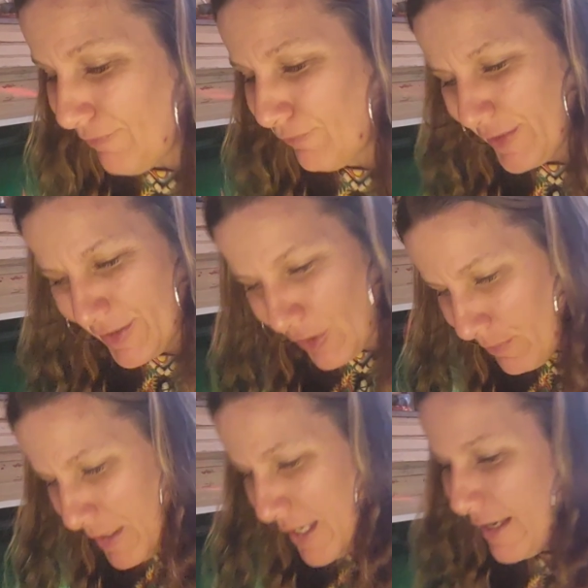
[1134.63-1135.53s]

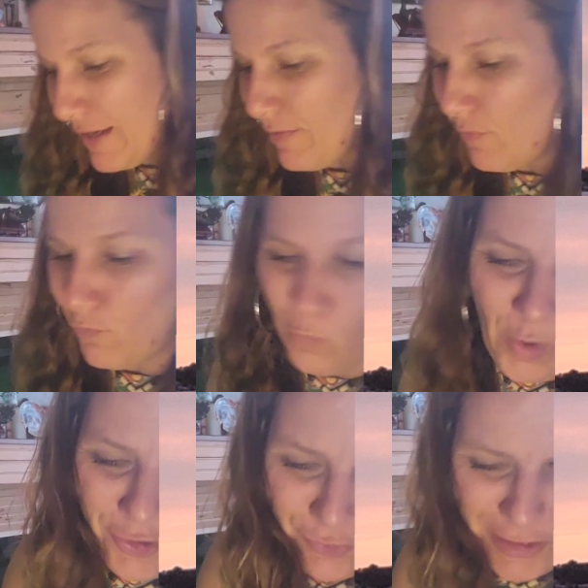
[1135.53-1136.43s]
determining
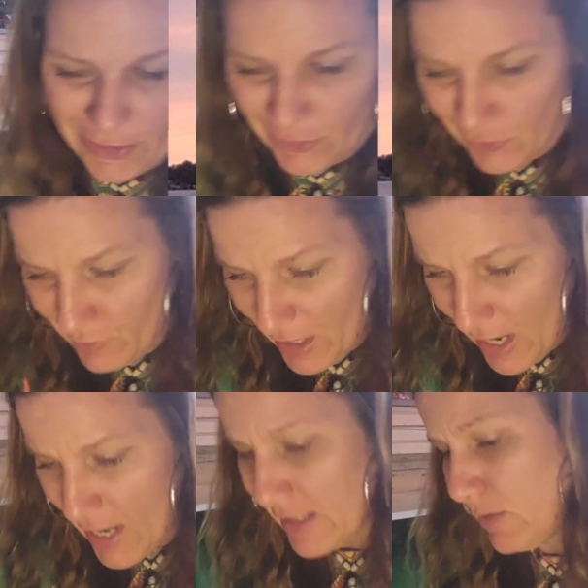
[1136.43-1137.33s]
what you need to do
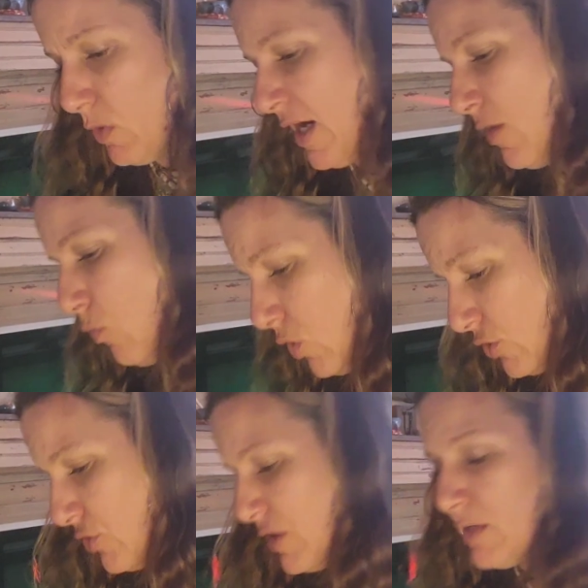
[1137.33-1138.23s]
next, what kind of
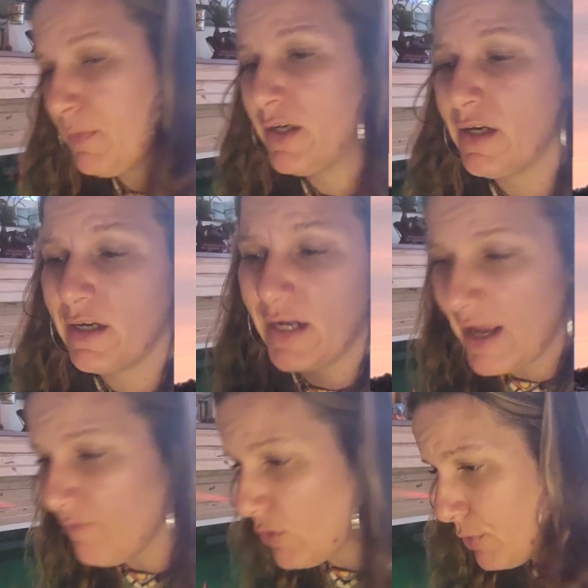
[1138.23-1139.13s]
work you need to put in,
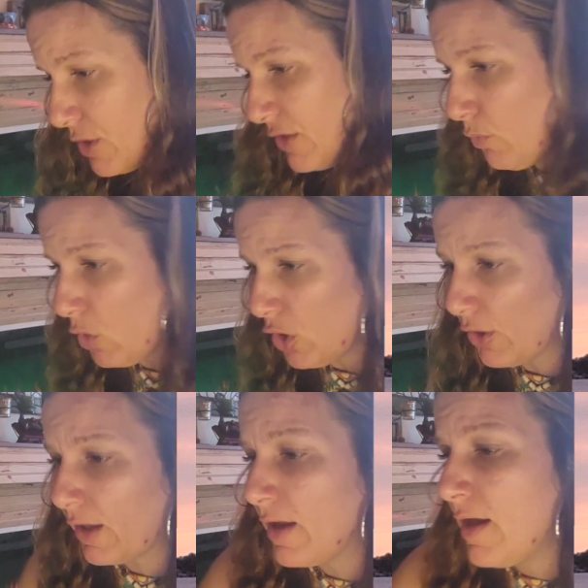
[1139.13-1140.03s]
have you put in the work,
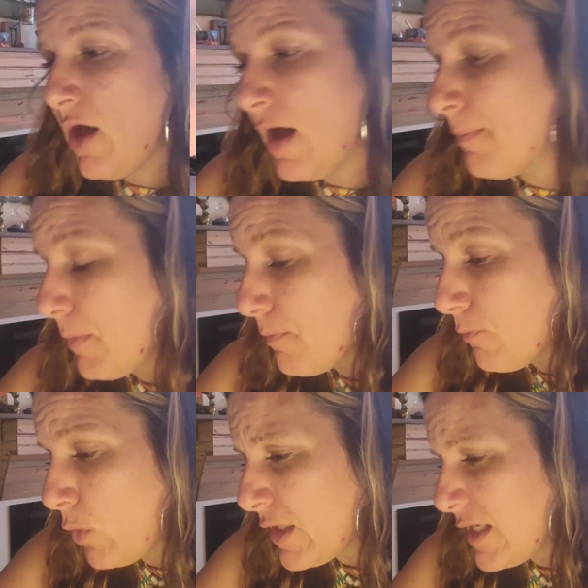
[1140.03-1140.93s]

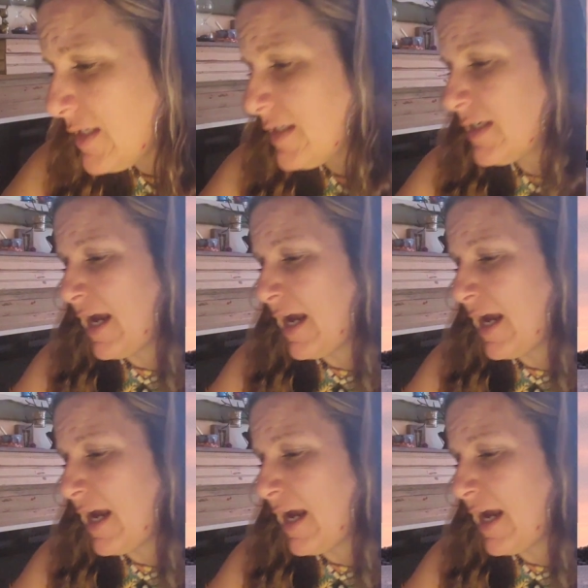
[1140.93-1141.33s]
what needs to